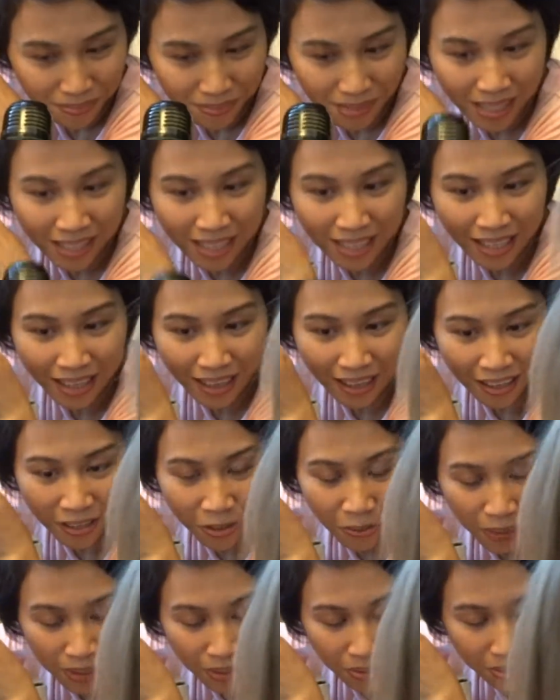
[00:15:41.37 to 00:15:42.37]
Yeah, you
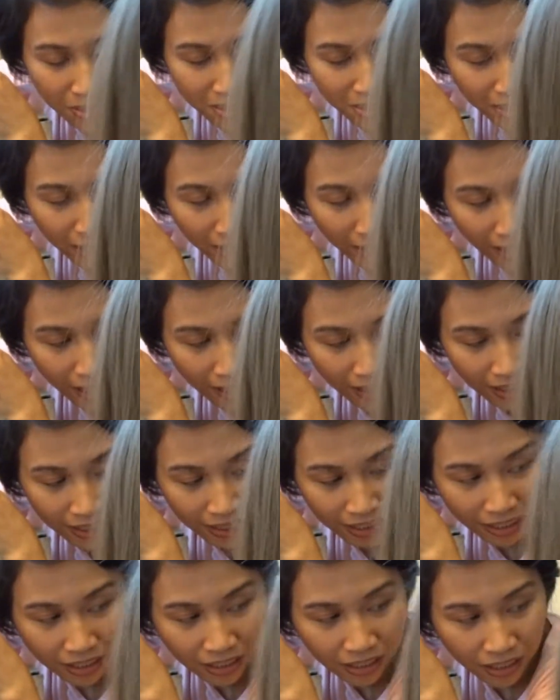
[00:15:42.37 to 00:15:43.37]
want to sing?
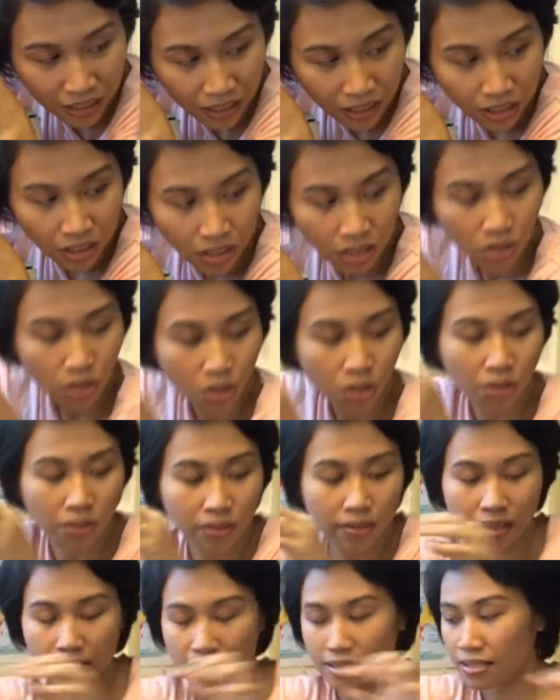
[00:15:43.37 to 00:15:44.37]
Oh,
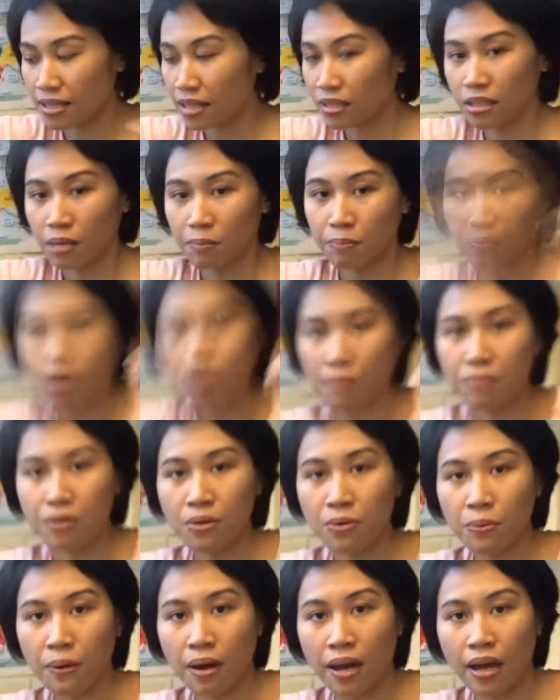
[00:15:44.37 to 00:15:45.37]
that's not the
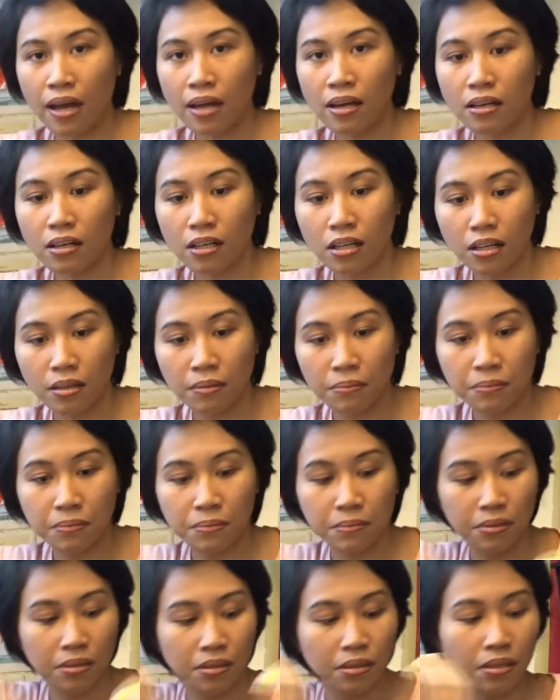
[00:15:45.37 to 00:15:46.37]
proper way.
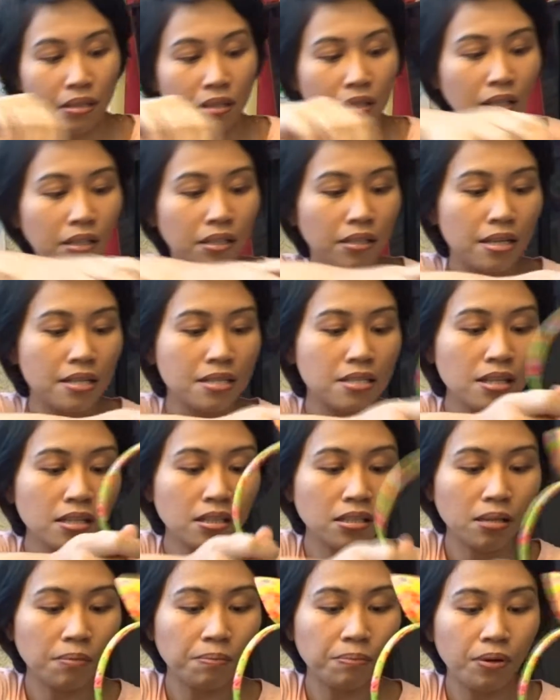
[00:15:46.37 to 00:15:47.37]
That's
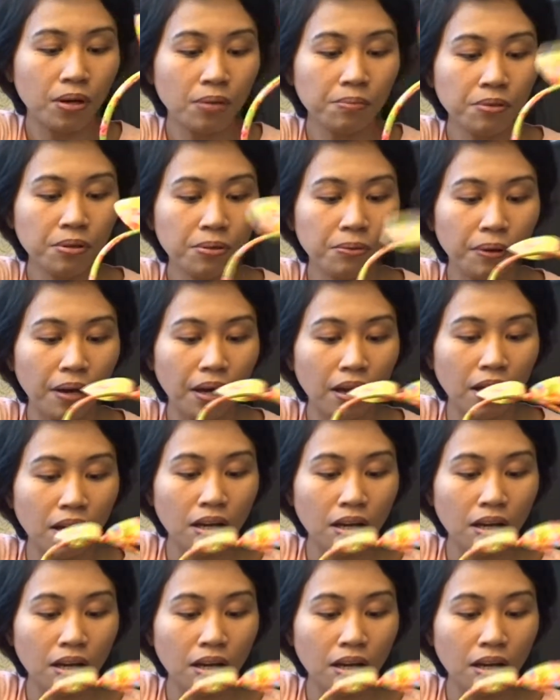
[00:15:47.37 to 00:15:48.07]
not the proper way.